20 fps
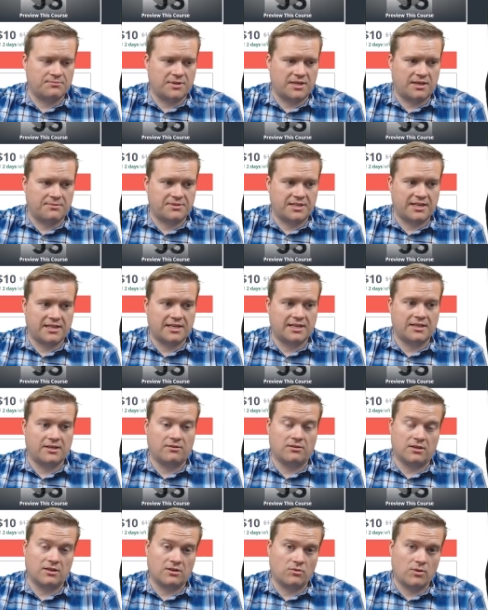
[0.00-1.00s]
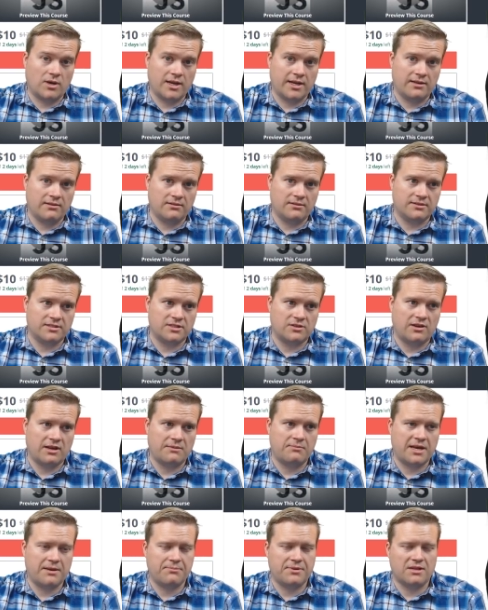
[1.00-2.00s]
been updated in a little while, so I
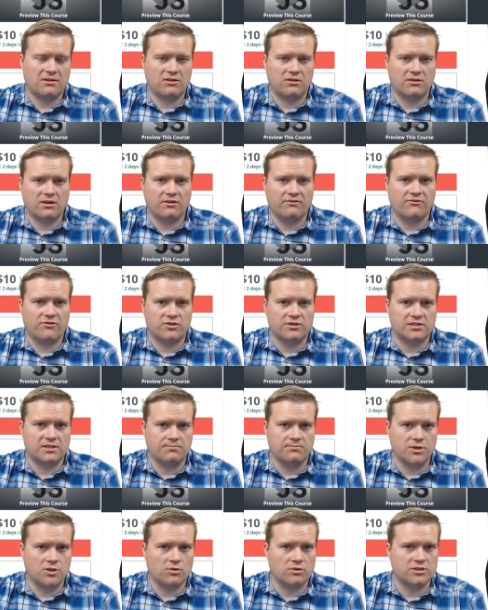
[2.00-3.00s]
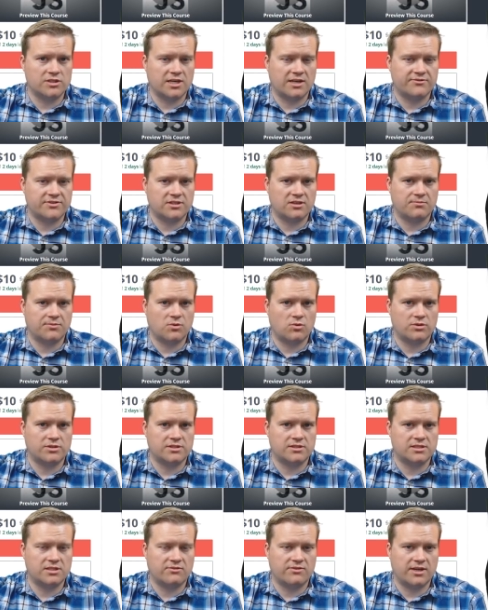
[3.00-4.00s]
might be looking for some newer JavaScript
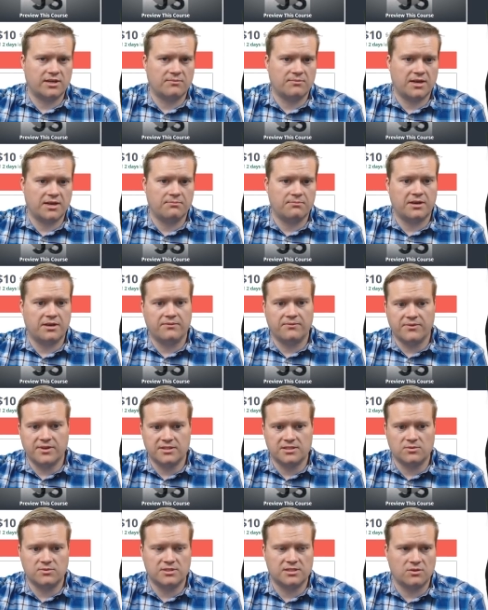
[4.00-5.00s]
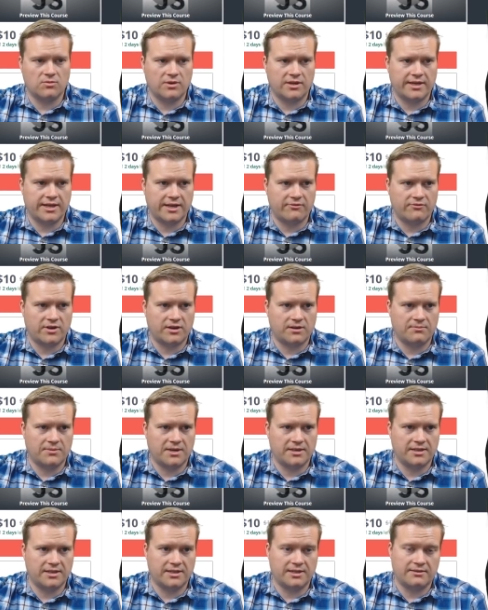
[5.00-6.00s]
courses to recommend. But this was the one I've
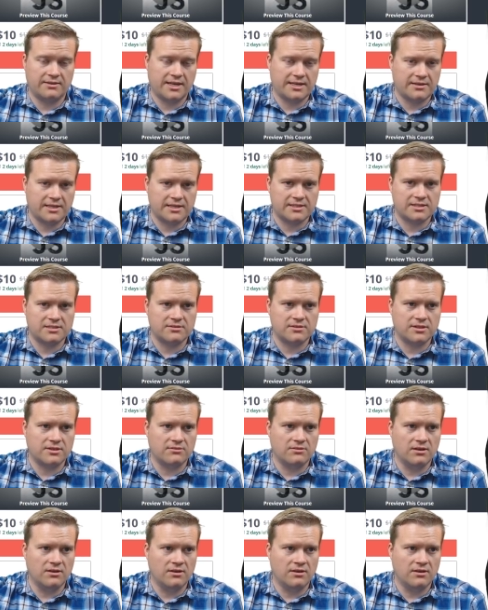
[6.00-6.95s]
recommended, and I, I still do.